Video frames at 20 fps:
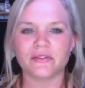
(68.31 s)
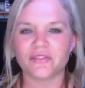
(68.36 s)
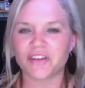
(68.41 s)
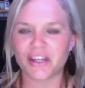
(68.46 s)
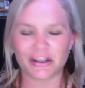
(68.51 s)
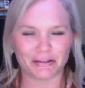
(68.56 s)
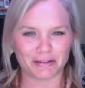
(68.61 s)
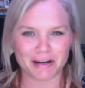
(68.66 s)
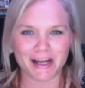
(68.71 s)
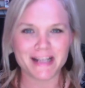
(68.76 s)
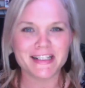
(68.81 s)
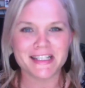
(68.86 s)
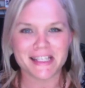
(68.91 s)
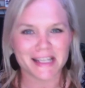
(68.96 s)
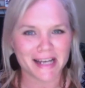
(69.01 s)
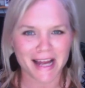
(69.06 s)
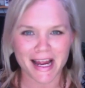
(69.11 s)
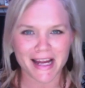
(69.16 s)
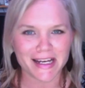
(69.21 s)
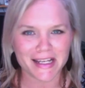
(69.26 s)

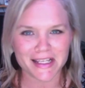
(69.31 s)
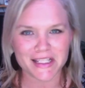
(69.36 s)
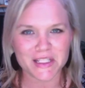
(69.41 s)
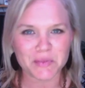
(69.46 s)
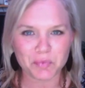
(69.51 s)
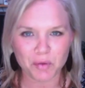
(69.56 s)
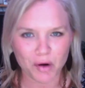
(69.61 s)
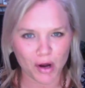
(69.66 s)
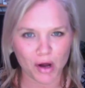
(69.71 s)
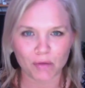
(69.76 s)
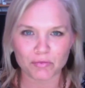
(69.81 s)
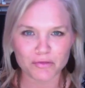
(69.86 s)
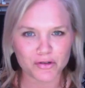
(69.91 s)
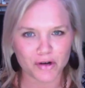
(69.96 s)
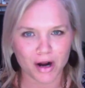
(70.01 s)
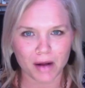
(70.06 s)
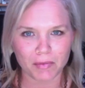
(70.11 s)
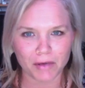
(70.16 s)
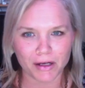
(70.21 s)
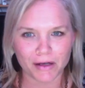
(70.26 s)
1980s prom
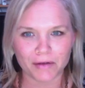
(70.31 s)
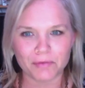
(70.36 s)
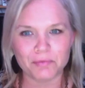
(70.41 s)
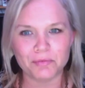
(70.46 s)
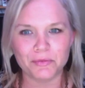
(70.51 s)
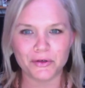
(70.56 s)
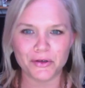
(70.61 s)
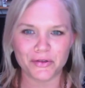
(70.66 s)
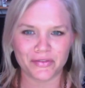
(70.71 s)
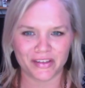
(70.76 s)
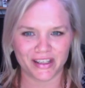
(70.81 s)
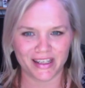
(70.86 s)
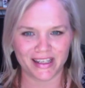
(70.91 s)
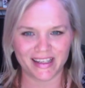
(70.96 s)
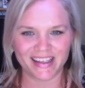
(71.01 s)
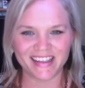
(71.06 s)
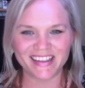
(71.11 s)
drama movie.